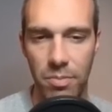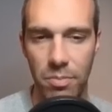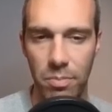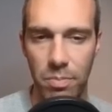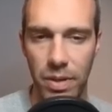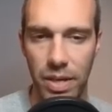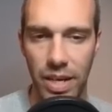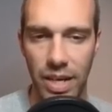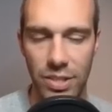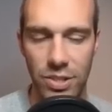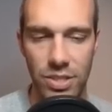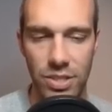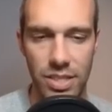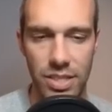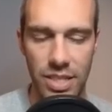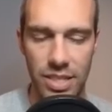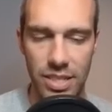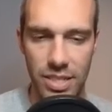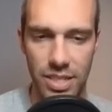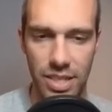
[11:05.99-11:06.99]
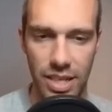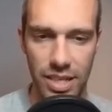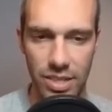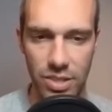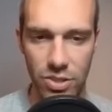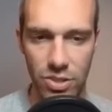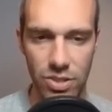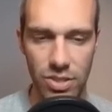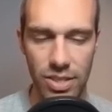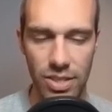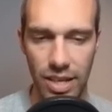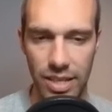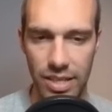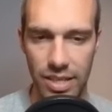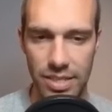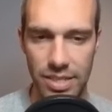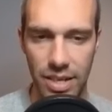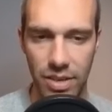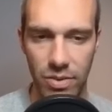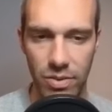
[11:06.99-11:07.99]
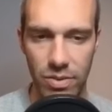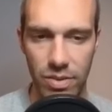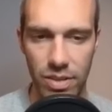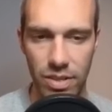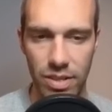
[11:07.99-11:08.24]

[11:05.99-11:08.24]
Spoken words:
But I just need to like take this out